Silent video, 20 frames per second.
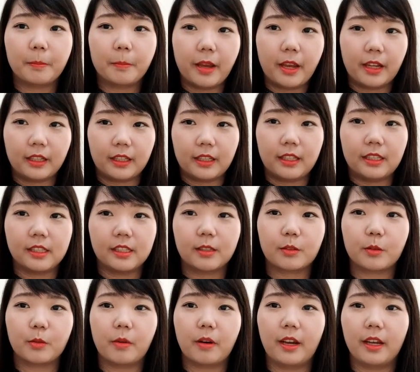the bag
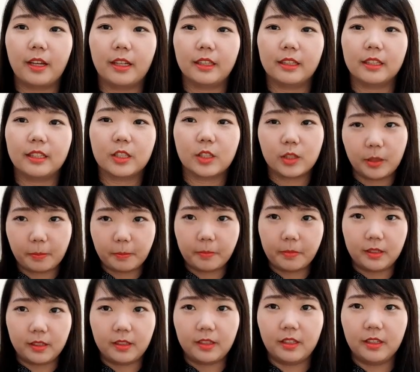is quite
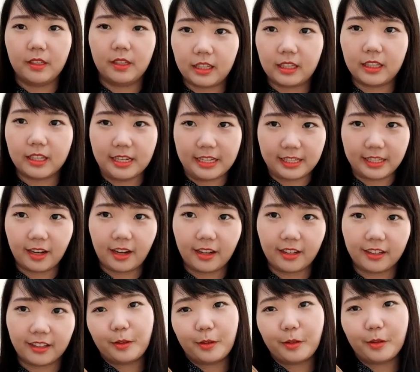simple in
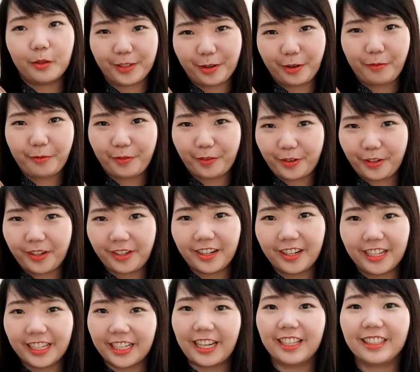design. So good job for
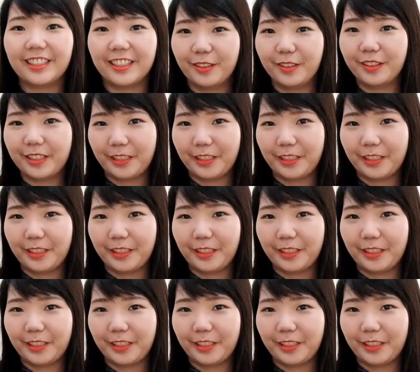Les Catino.